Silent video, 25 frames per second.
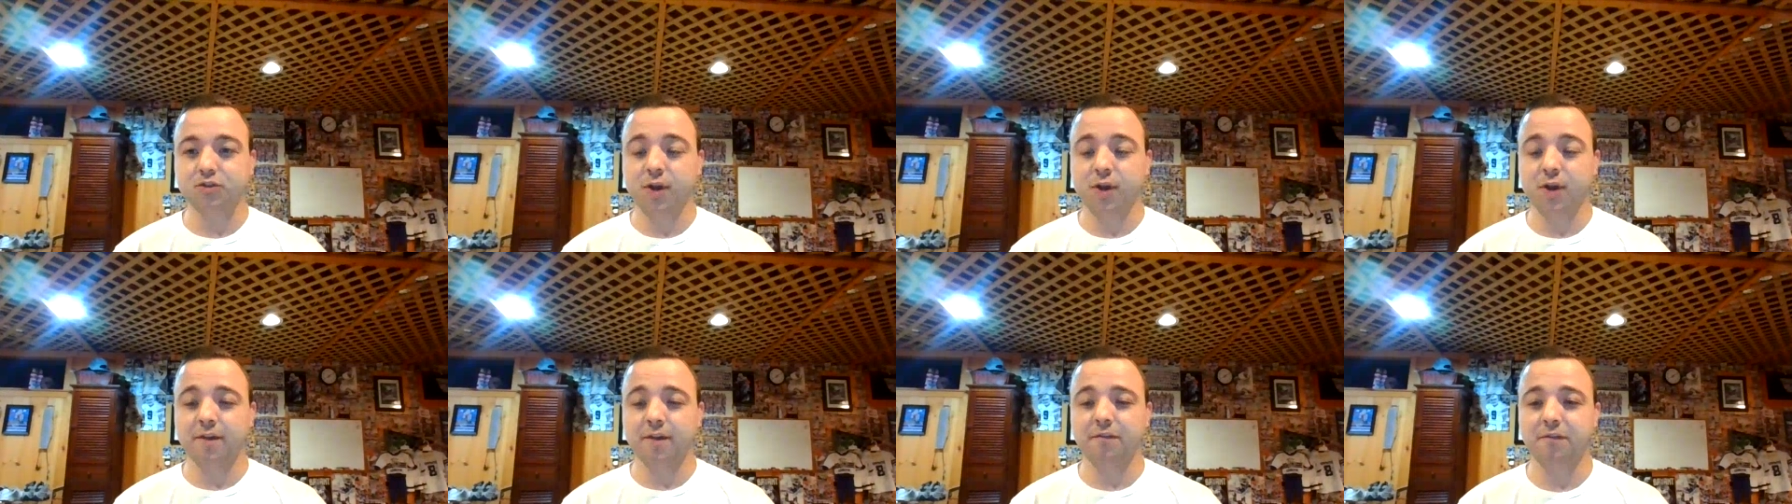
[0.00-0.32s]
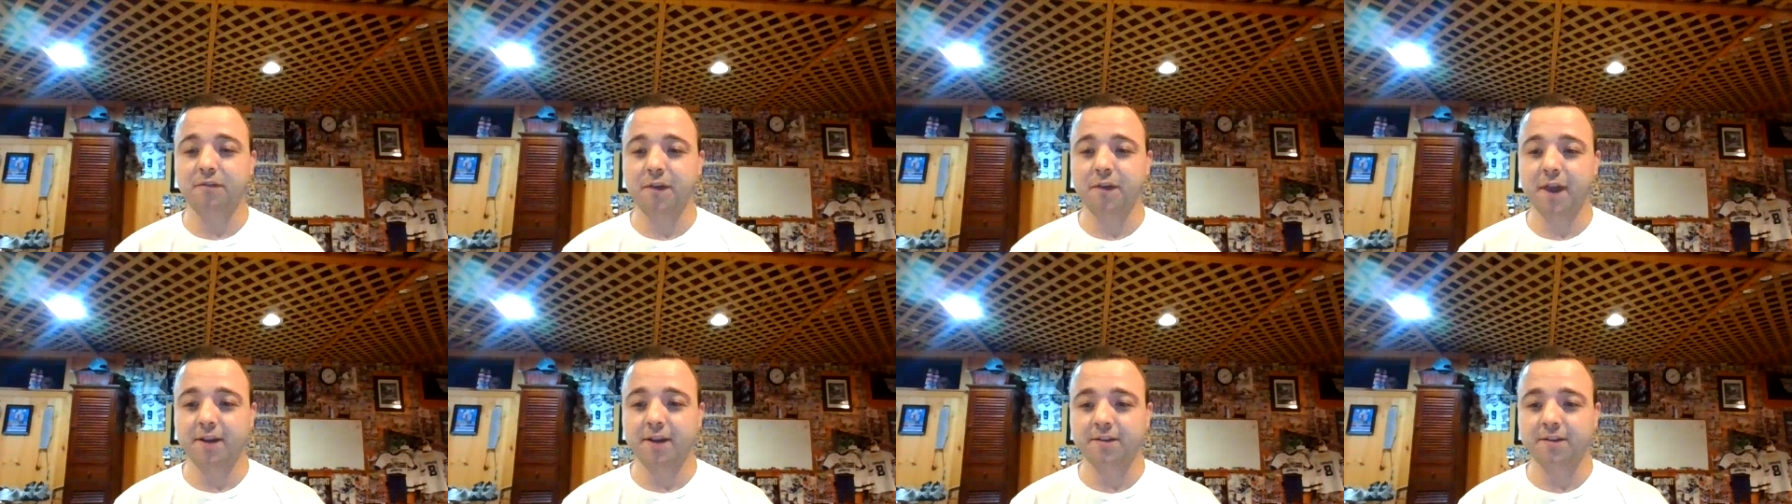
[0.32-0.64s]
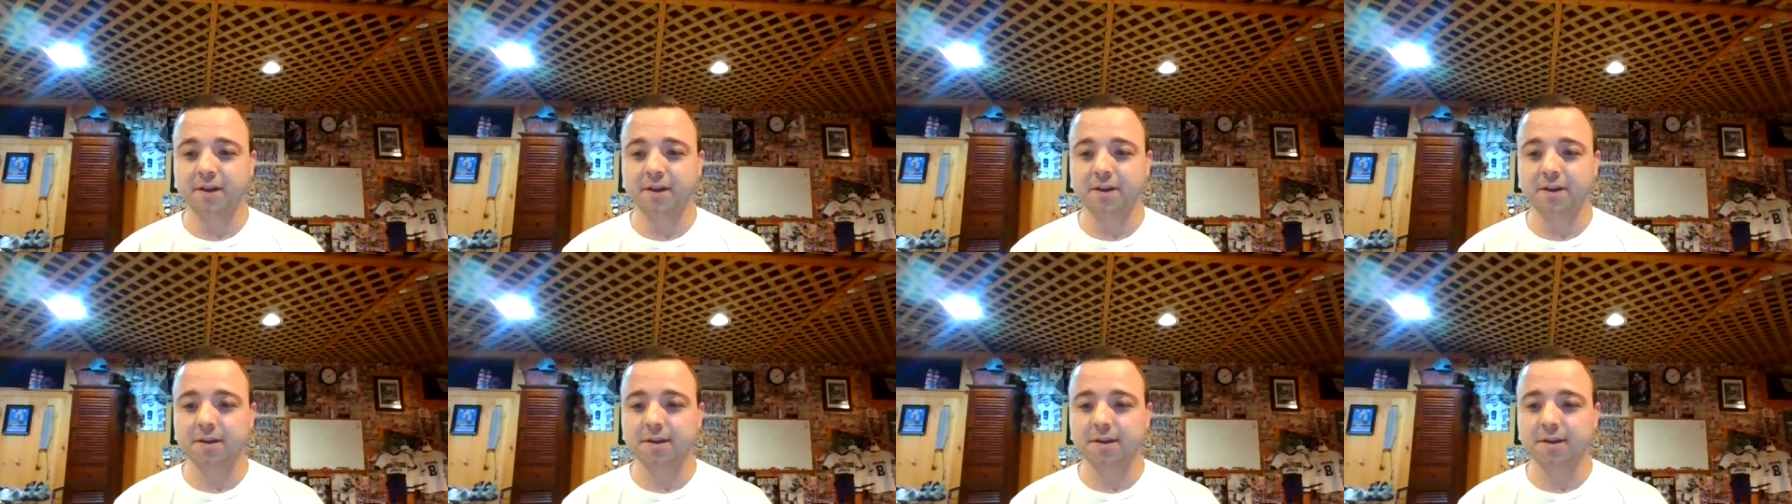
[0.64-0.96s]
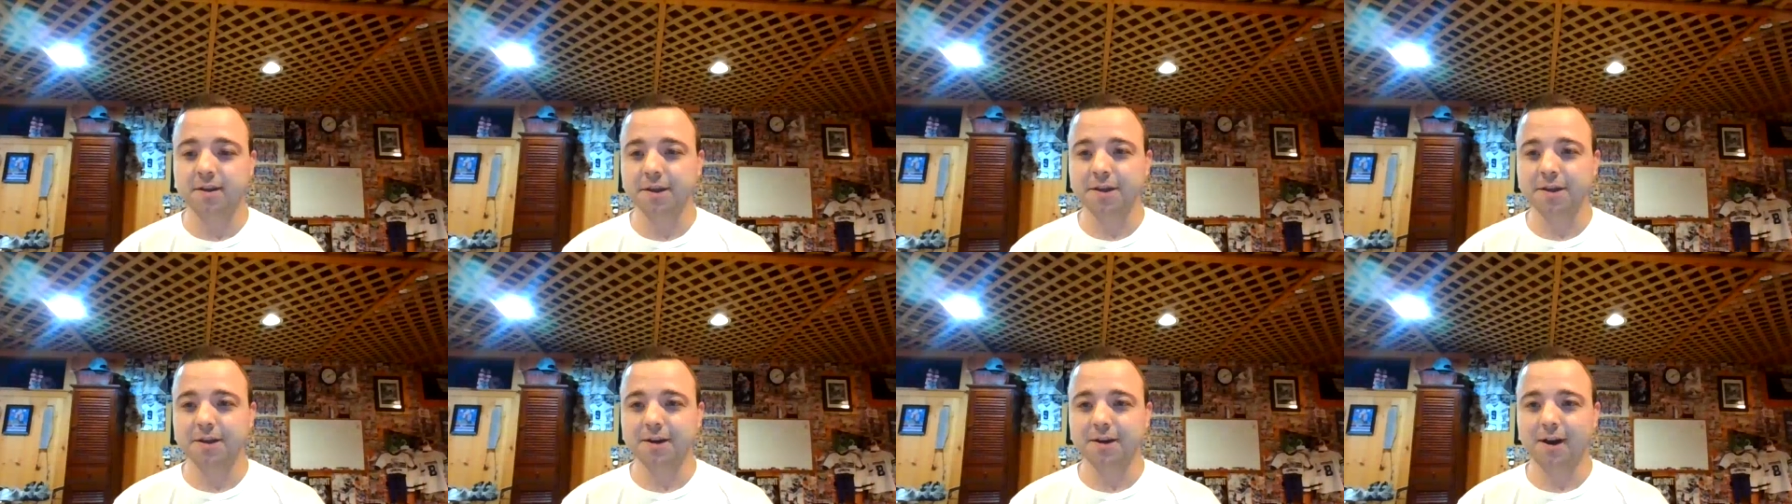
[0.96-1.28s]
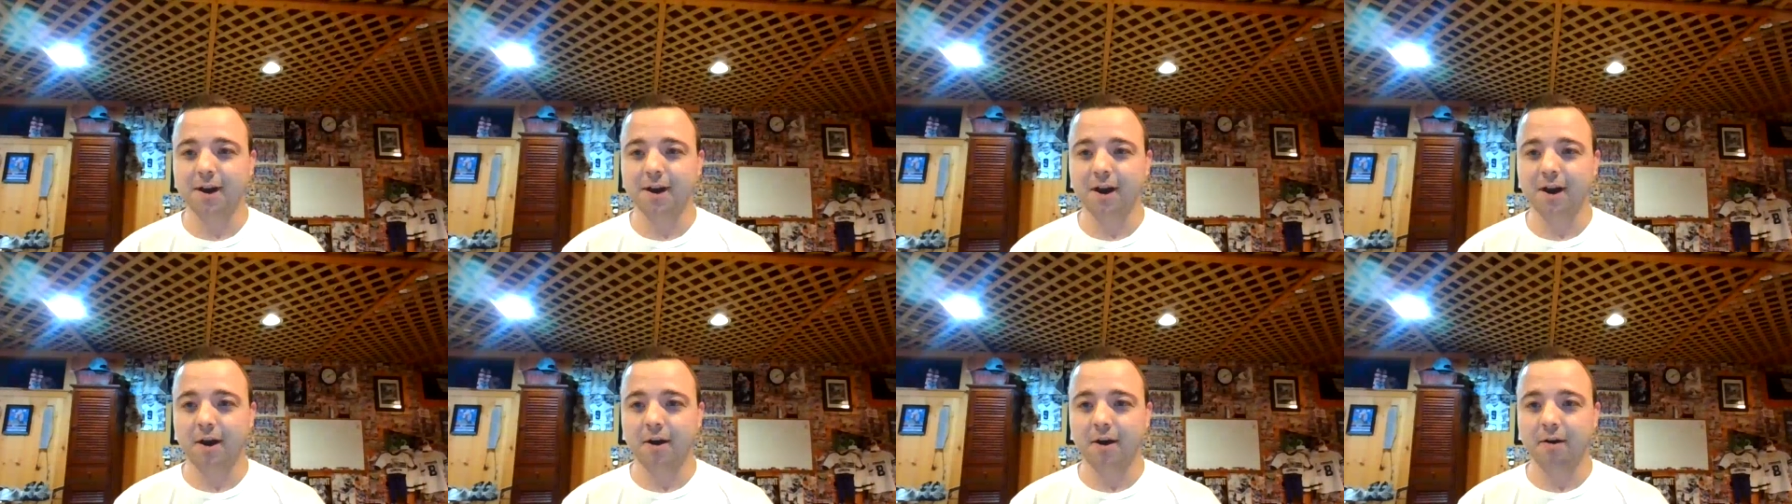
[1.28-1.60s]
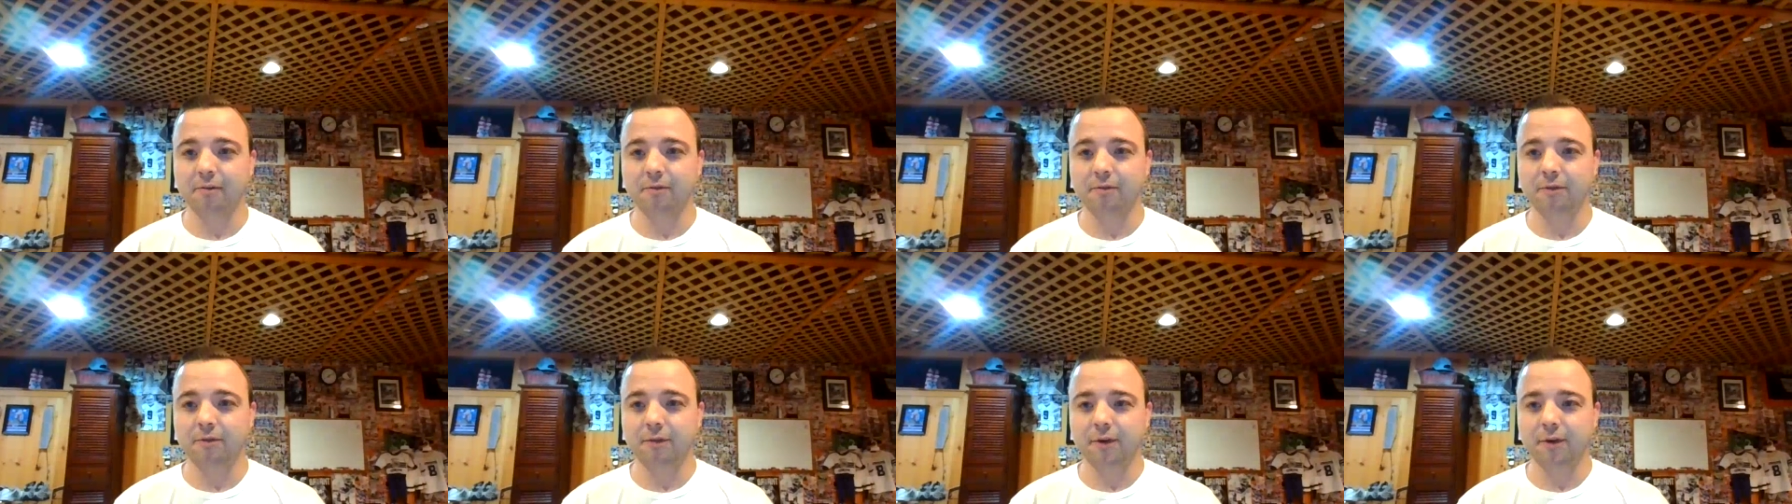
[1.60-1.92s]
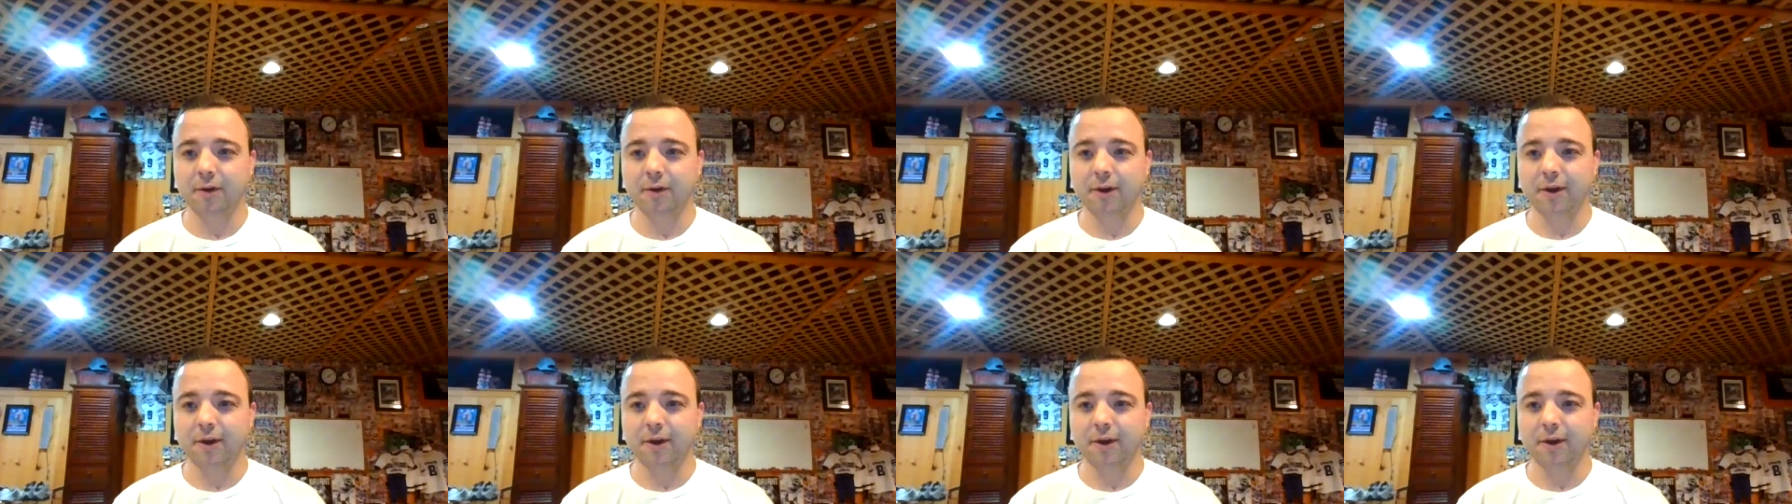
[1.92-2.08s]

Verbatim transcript: trifecta of